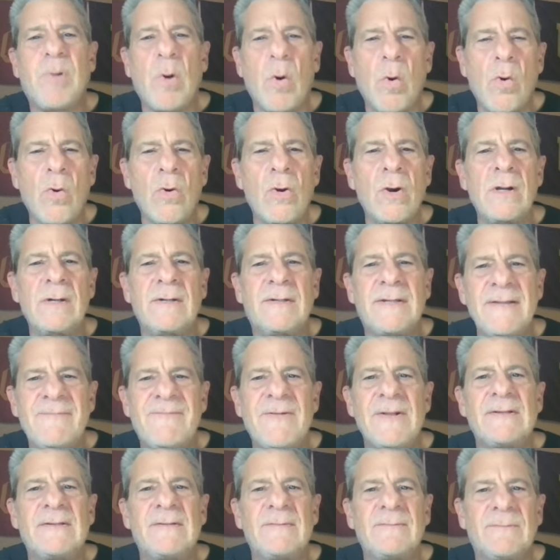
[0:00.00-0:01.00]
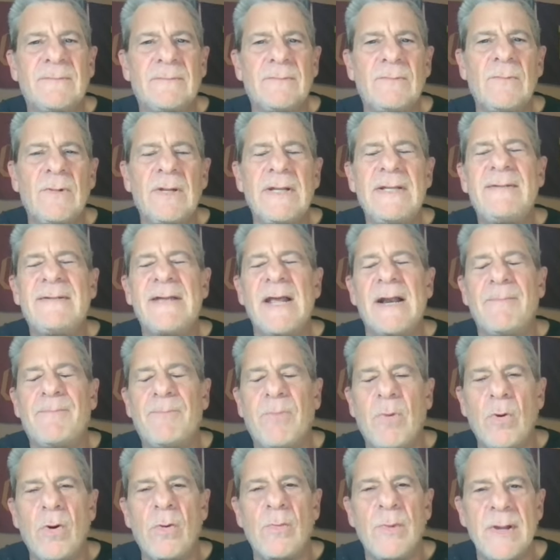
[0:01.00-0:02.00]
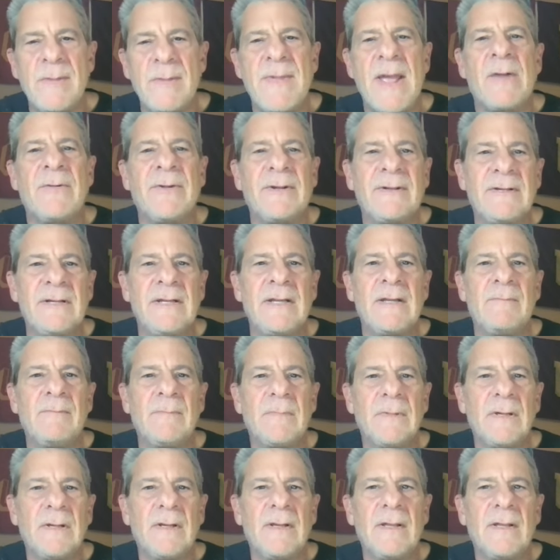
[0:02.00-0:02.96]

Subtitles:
poor defensive, he's got a poor rebounding team.